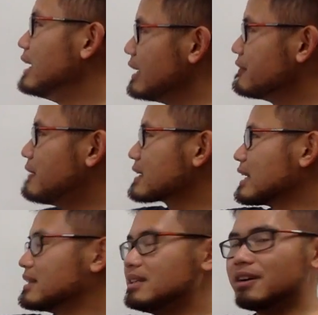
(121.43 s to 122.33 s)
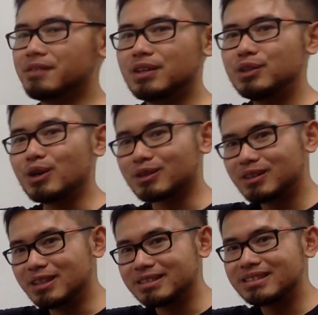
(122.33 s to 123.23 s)
In fact, I did a video on
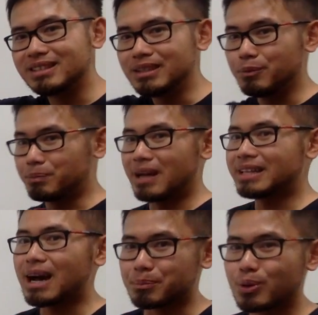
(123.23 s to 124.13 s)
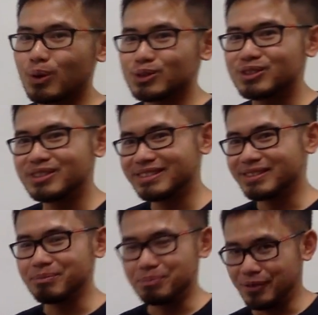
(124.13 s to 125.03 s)
this by that approach
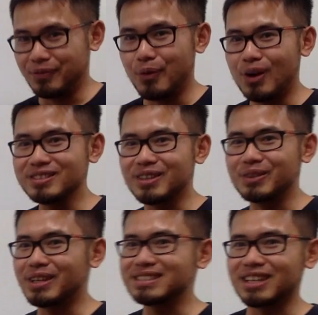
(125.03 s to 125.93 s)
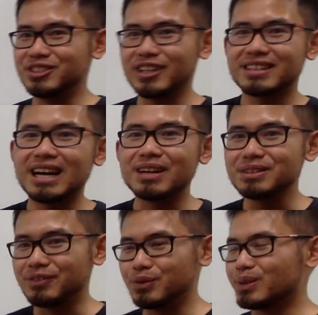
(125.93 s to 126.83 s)
before, so you guys can check that out
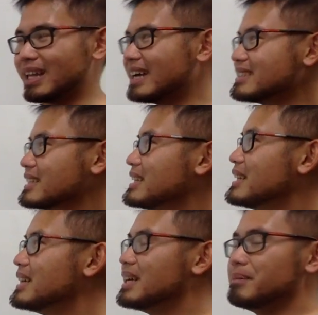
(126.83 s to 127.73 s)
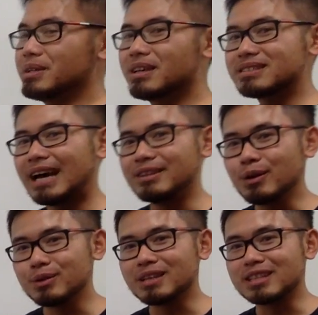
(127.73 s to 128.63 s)
if you would like, because I
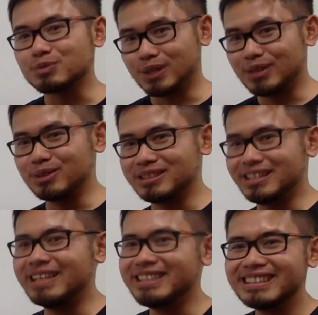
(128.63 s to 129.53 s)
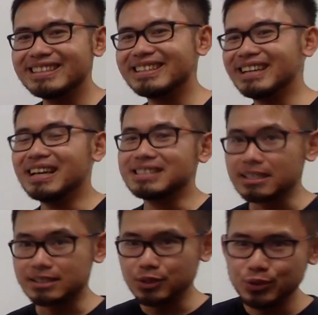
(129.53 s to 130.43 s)
know you guys would like to see
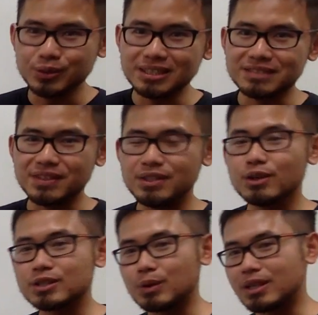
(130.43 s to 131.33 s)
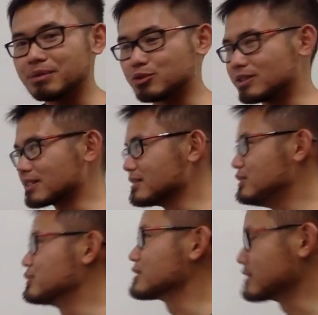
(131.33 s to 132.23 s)
something new in this video, so I'll demonstrate something
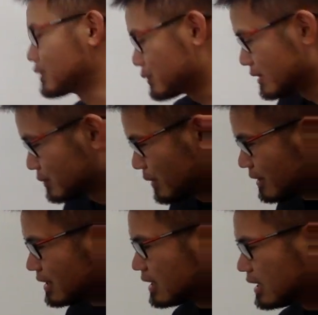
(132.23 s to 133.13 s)
new, something cool as well.